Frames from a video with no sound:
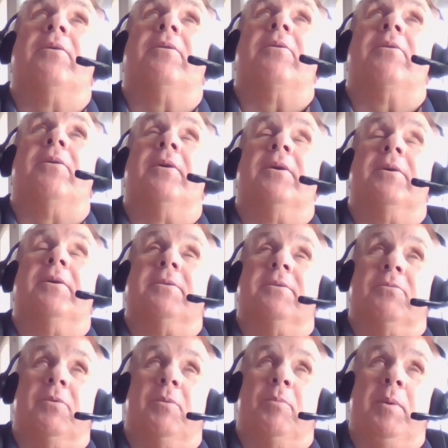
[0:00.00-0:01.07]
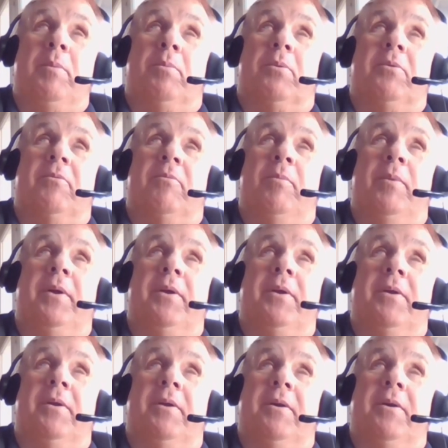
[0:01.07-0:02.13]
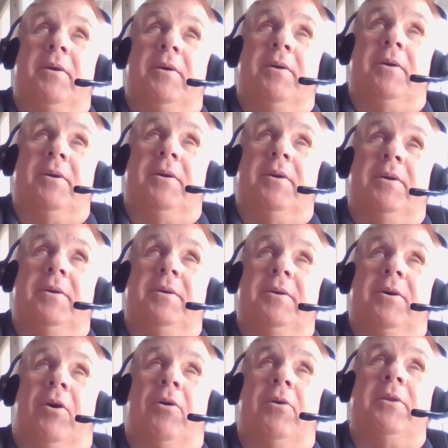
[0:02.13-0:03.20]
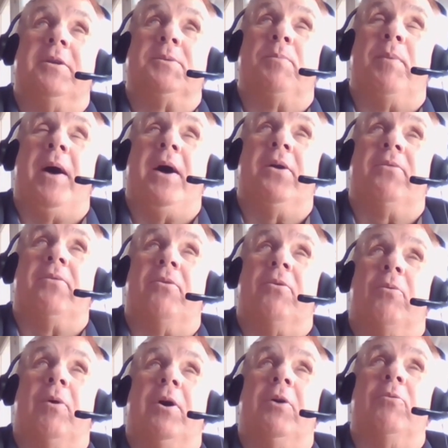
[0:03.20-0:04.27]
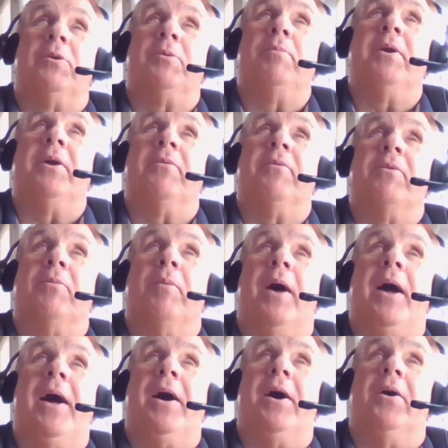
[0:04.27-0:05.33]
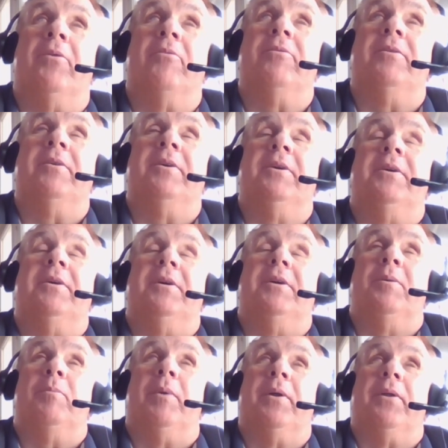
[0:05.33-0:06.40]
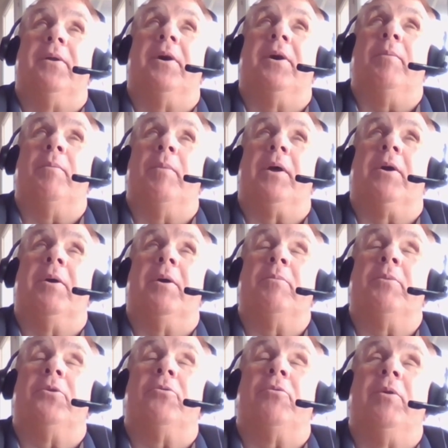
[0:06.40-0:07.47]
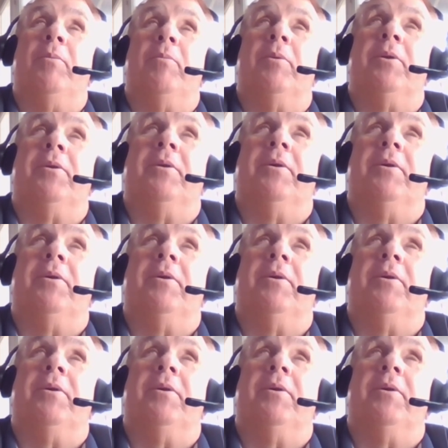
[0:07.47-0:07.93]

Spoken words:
other thing is, when people have been on this path for a while, which many of them have, by the time they come to treatment,